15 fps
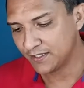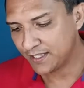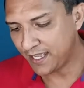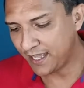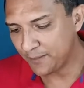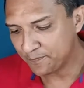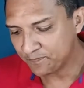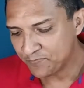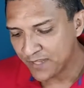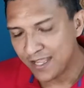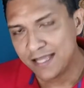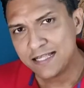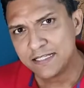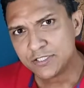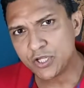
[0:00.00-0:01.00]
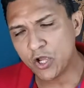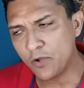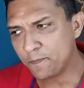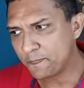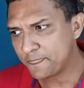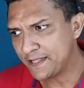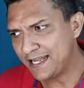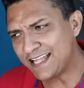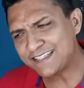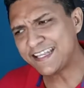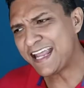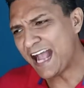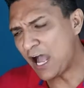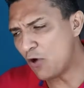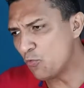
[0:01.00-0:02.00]
Okay, so let's
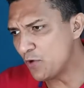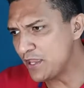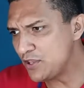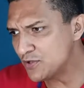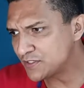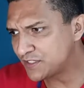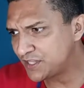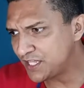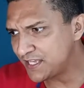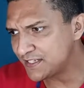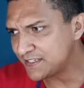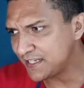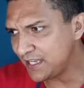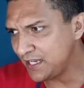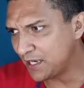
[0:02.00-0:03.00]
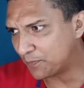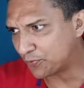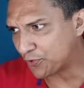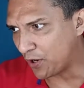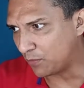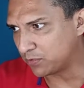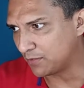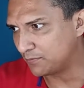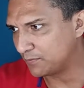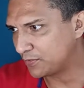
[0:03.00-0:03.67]
see how we use this in a problem.